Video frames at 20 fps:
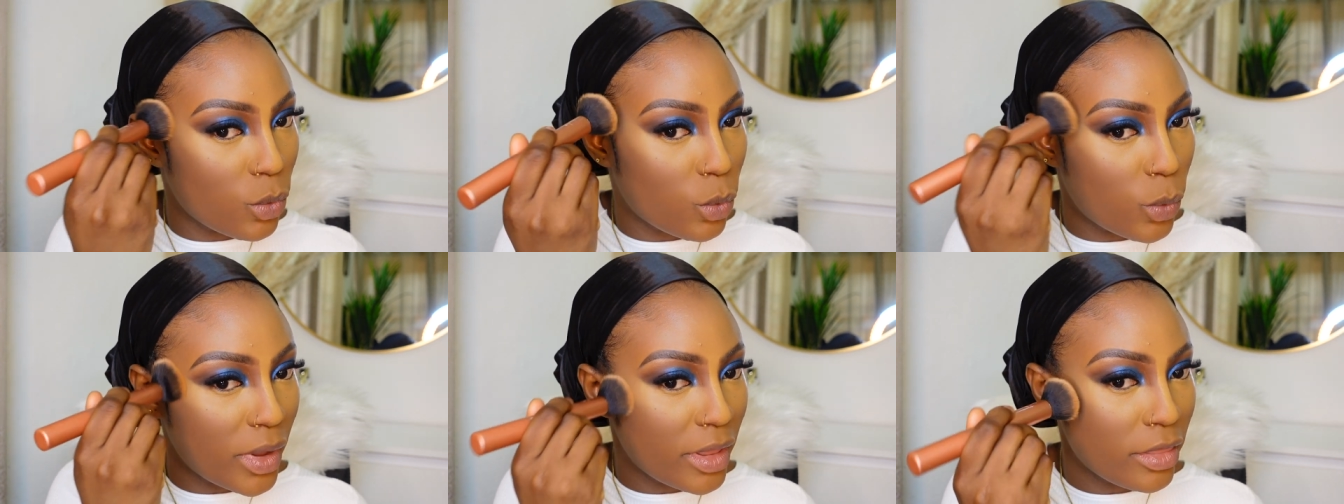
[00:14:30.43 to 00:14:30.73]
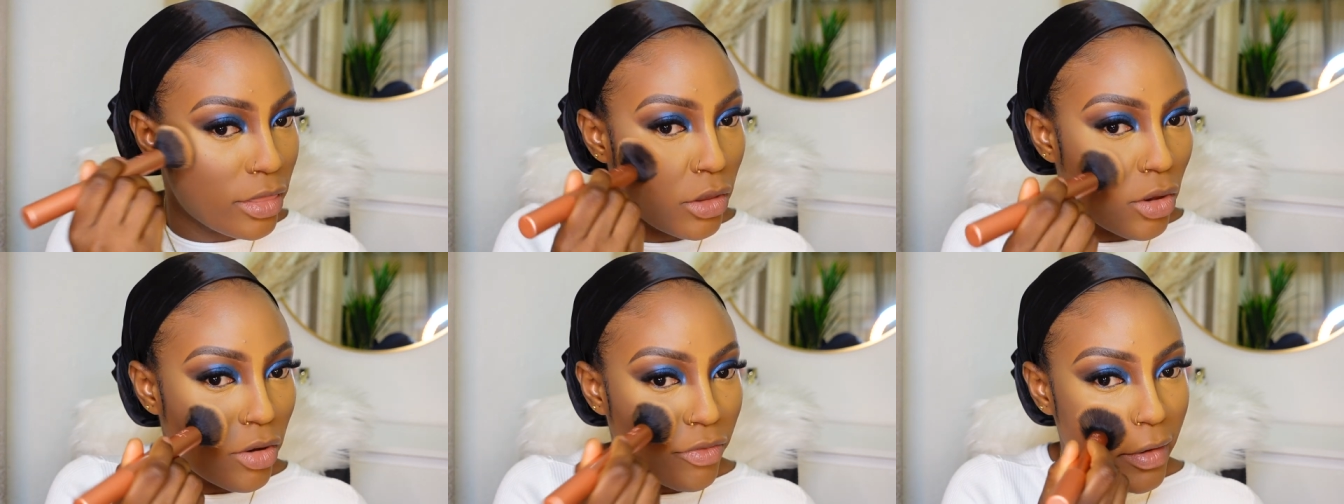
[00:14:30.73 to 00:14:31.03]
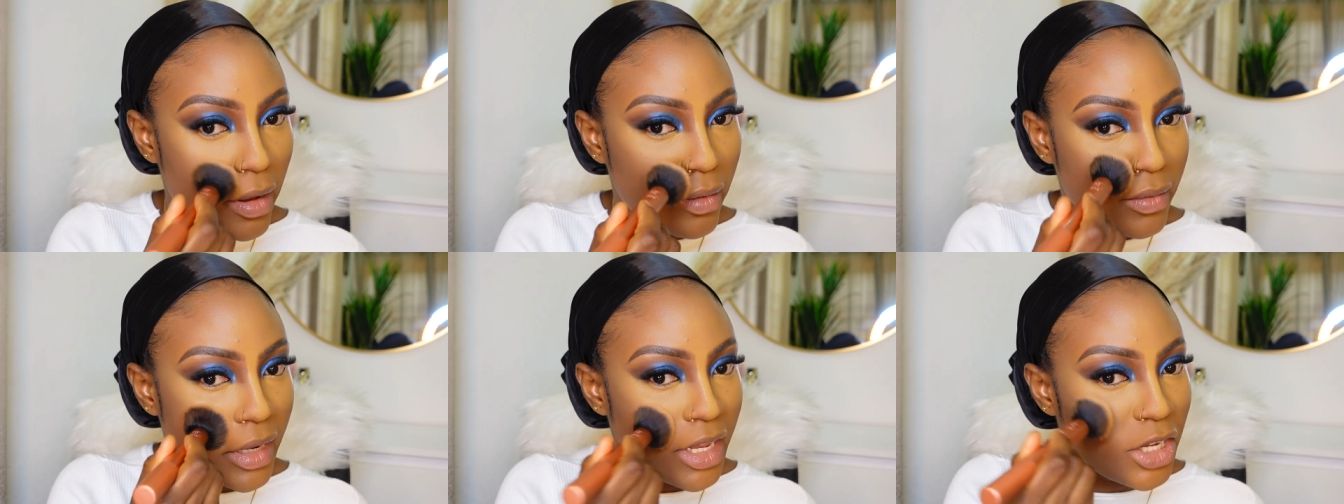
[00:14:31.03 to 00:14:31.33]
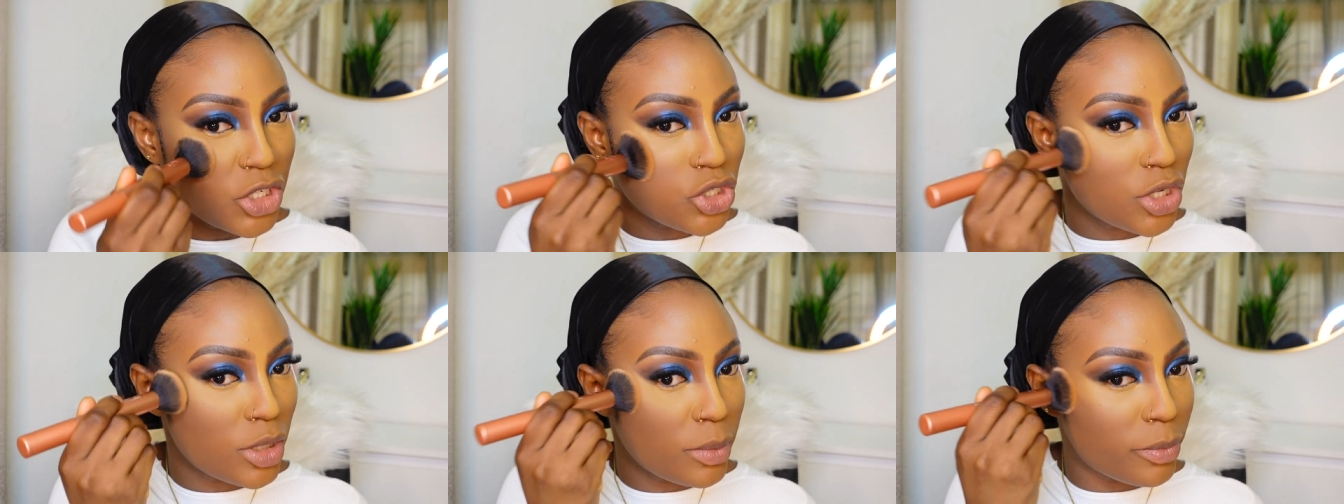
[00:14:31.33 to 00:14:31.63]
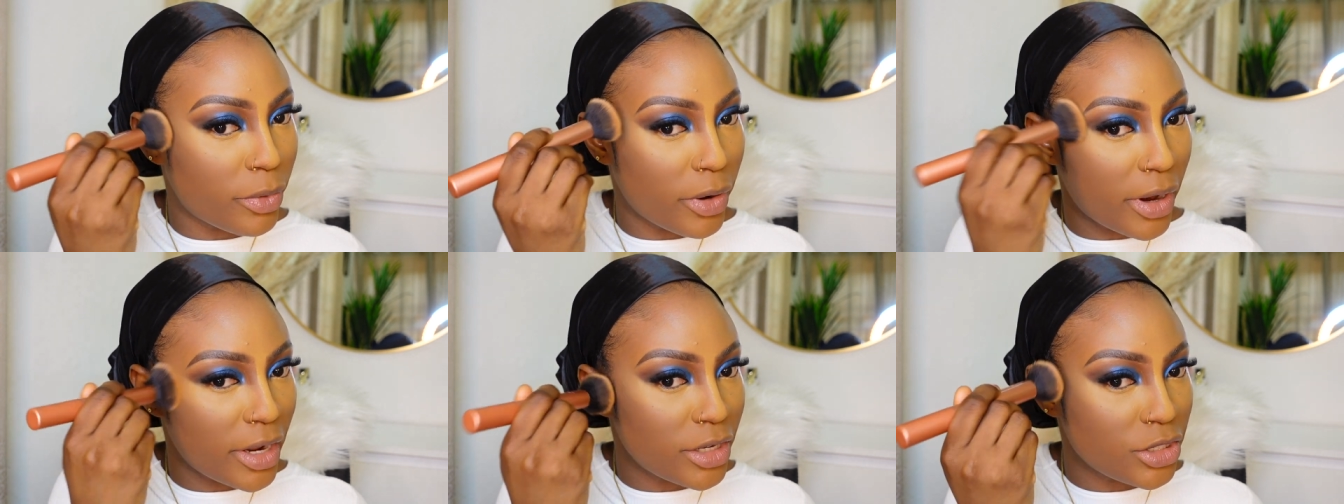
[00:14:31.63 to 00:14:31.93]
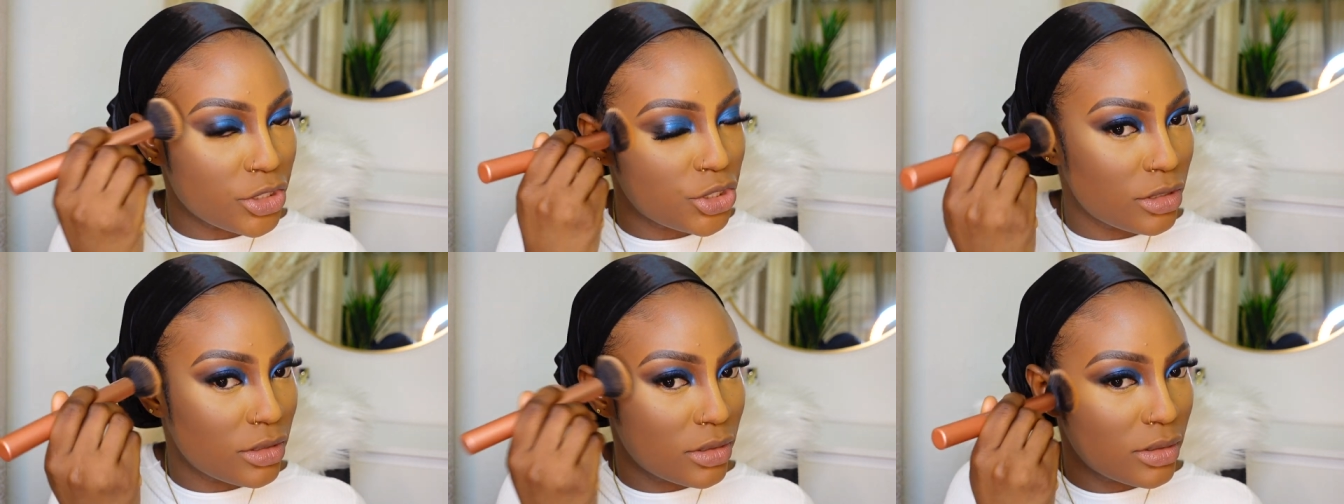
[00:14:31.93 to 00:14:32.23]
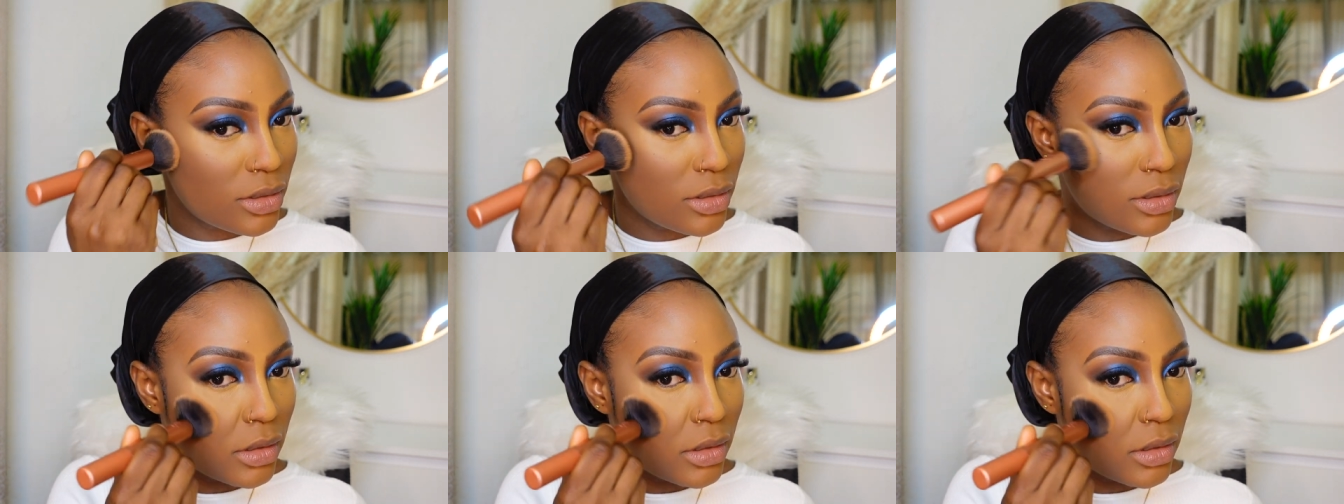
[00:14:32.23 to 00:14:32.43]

with your foundation brush,